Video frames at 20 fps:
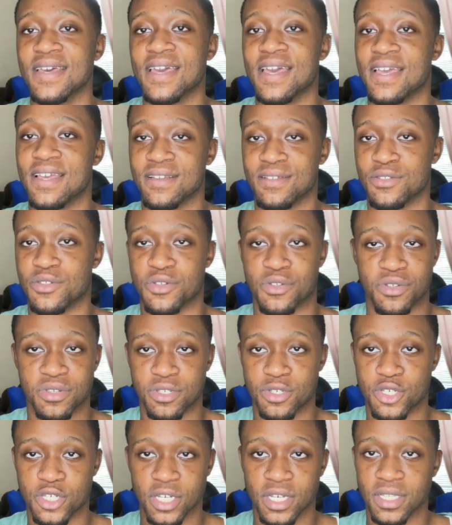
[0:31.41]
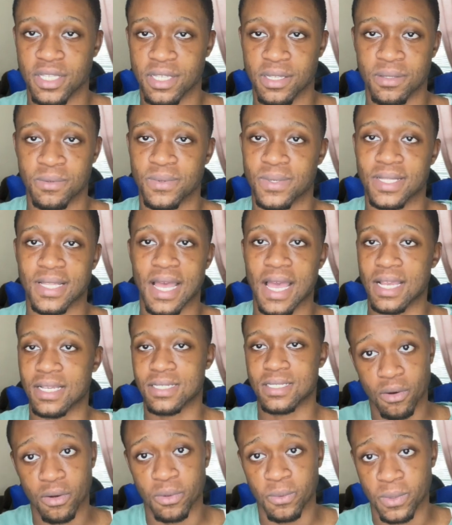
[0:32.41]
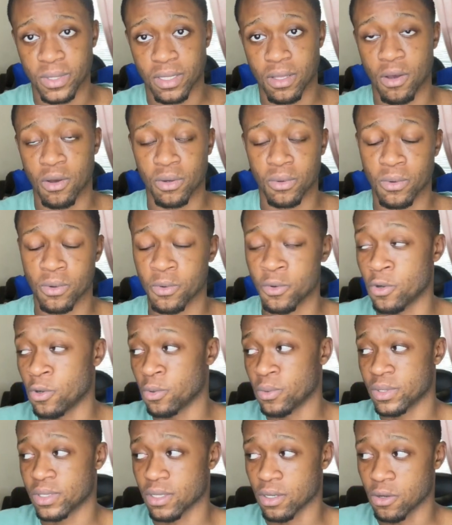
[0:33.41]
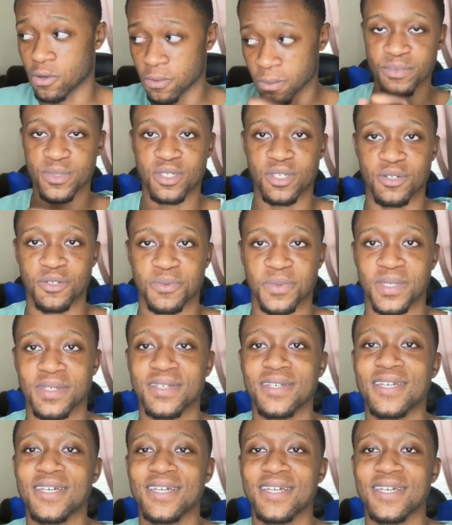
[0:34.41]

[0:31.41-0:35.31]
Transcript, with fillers: and just chilling, relaxing with the or with the home, excuse me.